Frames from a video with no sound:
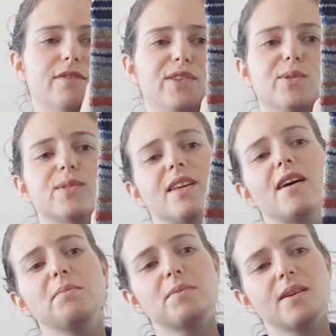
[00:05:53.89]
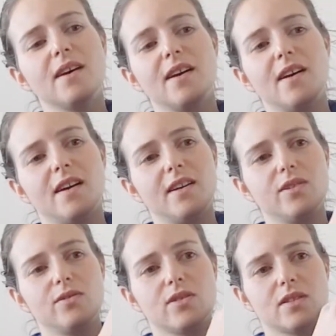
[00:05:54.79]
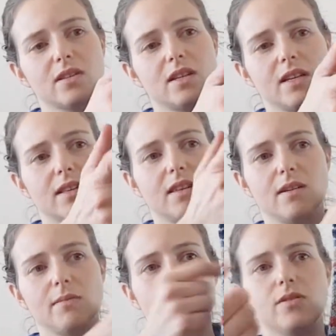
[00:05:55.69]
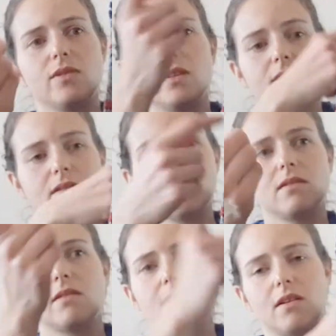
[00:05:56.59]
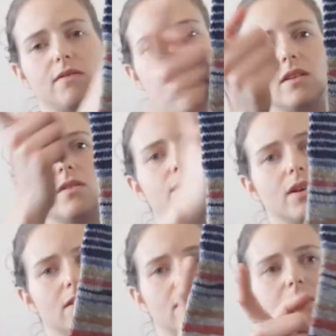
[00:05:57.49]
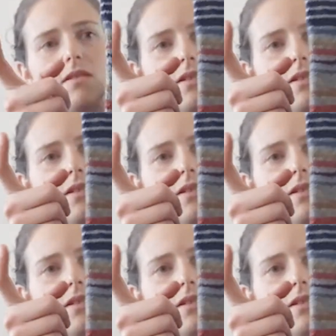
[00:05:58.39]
you stop and you just connect them and you knit everything together.